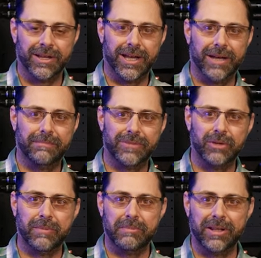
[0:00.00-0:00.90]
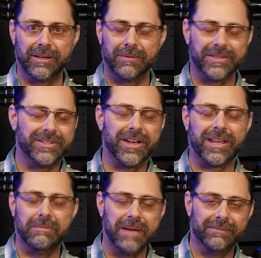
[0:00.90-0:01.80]
Um, you may be like, what's he
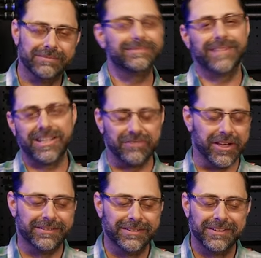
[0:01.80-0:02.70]
talking about? Mm, that's fine.